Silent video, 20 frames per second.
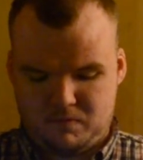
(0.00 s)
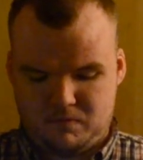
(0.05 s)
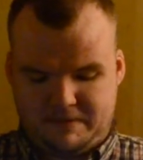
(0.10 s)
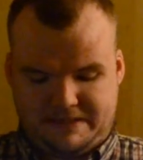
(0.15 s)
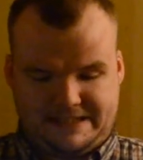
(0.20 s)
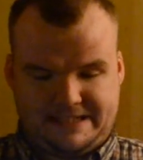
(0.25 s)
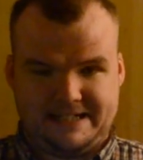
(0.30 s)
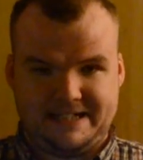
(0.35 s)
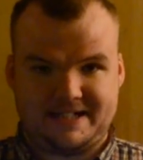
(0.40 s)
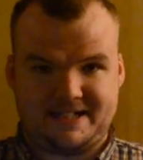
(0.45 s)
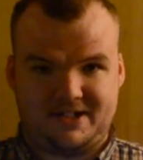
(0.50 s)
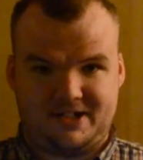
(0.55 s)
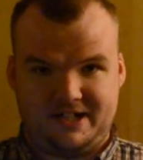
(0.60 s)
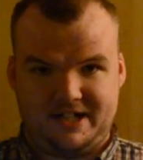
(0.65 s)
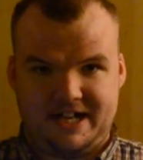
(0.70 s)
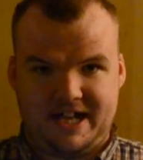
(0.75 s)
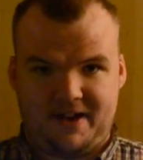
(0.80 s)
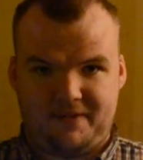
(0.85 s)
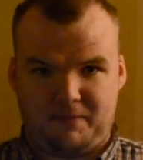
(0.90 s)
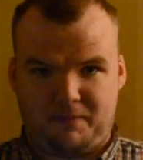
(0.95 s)
but he
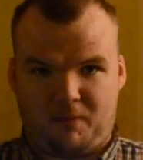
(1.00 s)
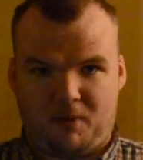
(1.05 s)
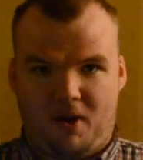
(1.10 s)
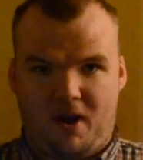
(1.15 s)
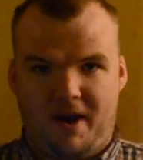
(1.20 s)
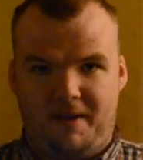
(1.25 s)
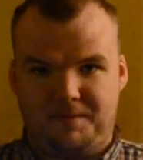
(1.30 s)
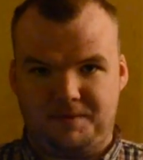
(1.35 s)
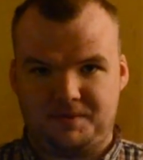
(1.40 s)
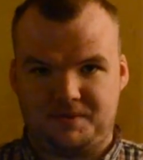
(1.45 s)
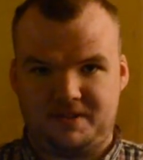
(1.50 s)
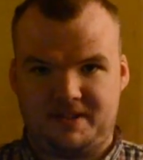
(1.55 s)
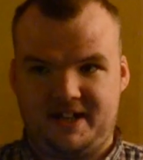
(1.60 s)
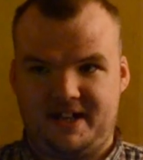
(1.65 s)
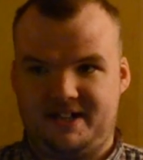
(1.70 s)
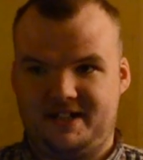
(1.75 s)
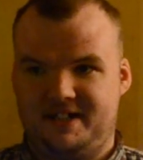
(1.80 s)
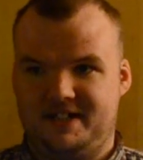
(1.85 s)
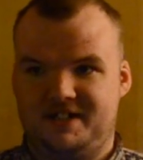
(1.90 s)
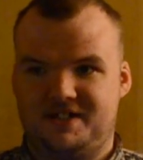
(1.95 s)
started having problems with
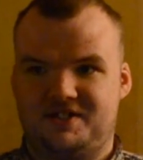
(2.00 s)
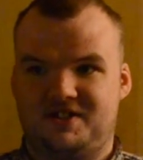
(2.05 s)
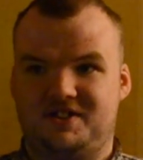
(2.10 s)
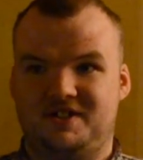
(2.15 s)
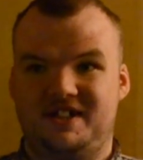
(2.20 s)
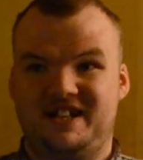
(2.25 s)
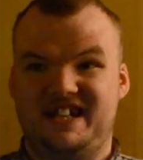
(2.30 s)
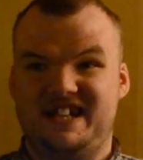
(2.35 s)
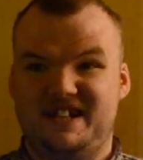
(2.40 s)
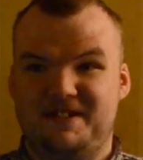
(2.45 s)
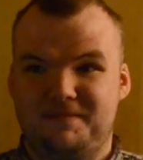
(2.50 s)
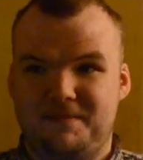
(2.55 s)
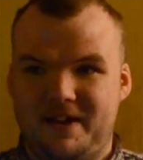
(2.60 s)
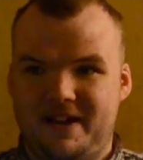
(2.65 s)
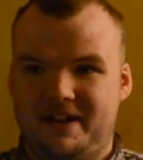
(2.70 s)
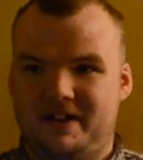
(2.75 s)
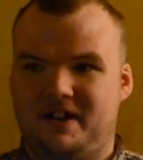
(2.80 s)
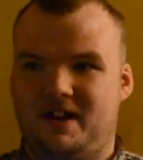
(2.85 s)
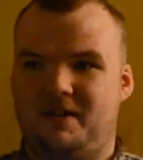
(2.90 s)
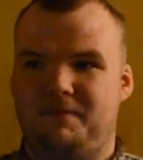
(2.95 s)
that, and then he started
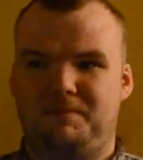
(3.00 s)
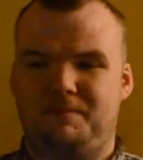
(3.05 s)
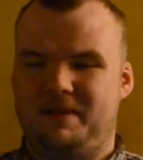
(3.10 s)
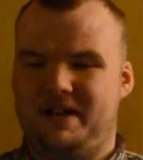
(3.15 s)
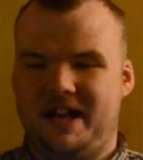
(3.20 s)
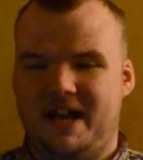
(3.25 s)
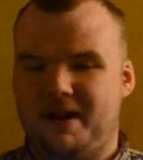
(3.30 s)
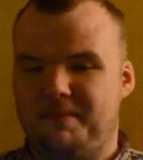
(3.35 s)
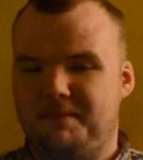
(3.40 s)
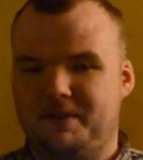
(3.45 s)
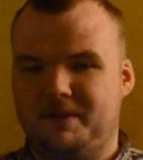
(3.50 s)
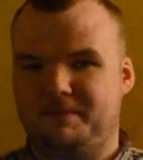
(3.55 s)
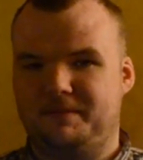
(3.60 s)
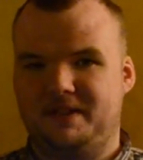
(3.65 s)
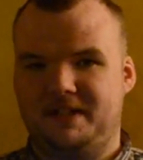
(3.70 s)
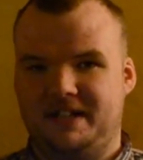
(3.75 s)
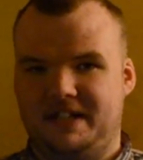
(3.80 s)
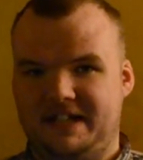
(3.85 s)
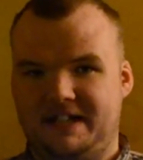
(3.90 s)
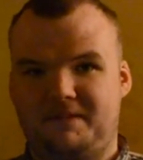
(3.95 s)
PMing
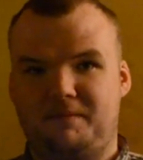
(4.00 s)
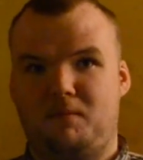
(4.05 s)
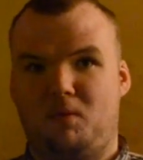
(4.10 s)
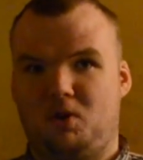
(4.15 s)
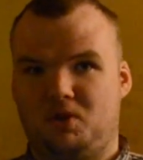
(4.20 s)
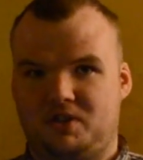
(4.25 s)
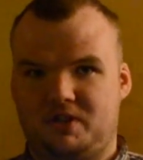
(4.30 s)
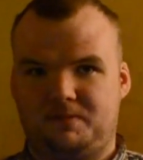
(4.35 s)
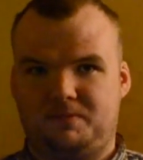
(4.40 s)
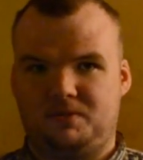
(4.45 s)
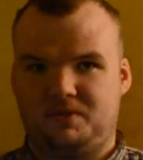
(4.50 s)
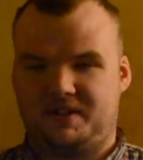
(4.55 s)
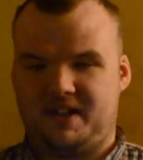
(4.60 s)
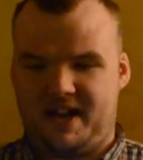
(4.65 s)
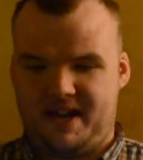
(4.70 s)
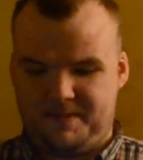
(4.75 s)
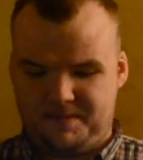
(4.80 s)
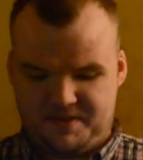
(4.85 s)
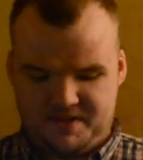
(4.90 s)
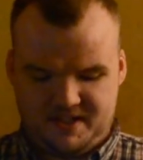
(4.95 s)
me like multiple
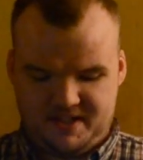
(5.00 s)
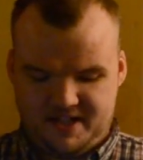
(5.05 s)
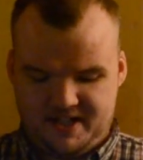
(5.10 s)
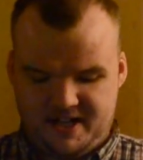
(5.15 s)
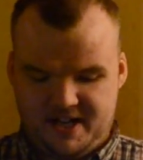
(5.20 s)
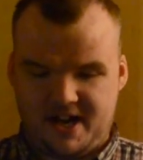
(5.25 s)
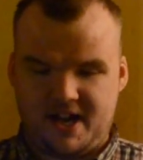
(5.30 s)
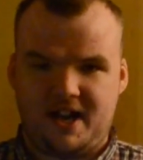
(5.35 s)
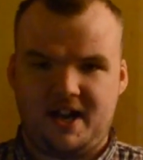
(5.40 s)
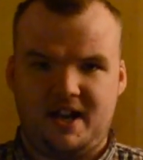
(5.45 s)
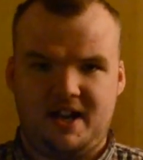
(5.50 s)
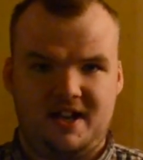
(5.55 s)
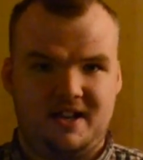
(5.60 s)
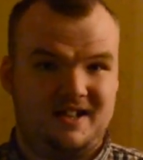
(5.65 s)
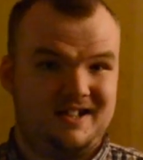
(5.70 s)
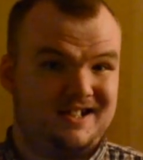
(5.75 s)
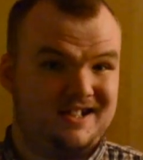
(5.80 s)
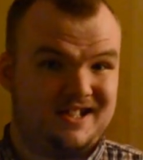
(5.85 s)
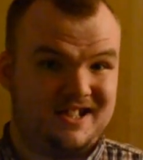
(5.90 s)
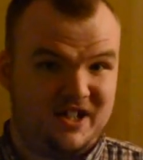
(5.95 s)
times a day.
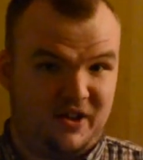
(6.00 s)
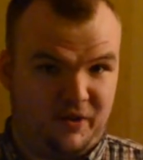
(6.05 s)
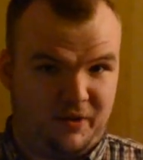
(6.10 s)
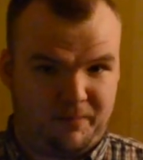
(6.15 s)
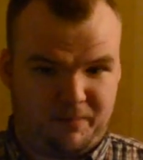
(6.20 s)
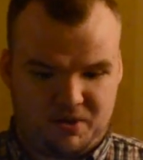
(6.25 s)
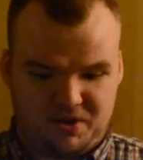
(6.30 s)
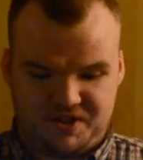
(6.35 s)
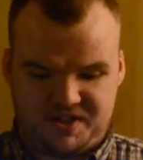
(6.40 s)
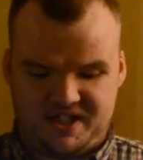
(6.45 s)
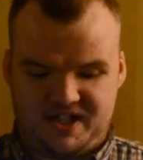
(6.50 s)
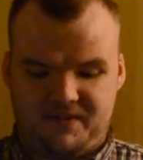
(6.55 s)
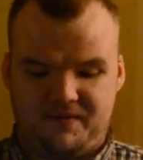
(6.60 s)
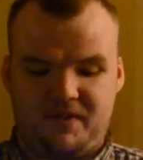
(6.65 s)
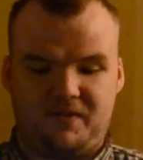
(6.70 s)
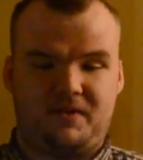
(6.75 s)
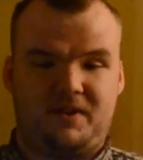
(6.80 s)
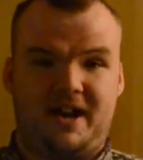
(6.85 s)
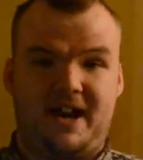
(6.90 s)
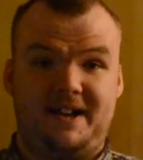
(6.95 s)
He's the only person I've
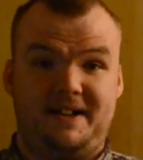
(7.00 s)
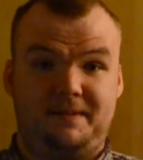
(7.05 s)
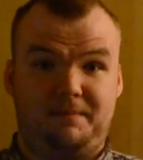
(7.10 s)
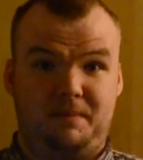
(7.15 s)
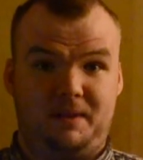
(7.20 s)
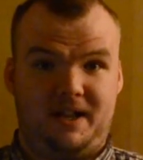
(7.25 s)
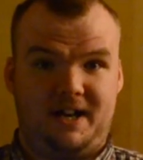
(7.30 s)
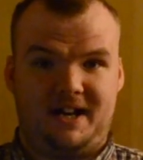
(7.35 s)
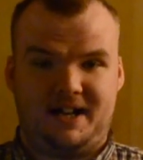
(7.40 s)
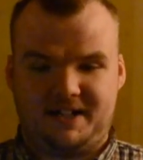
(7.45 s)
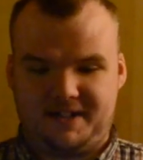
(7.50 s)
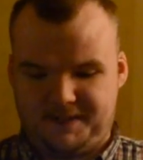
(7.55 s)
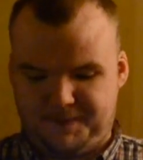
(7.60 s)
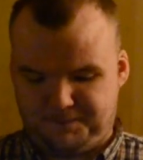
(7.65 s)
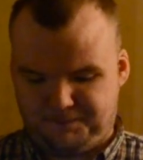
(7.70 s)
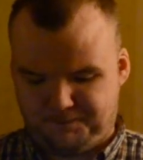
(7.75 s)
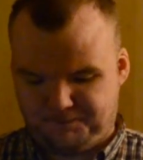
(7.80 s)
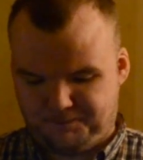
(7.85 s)
ever had to block.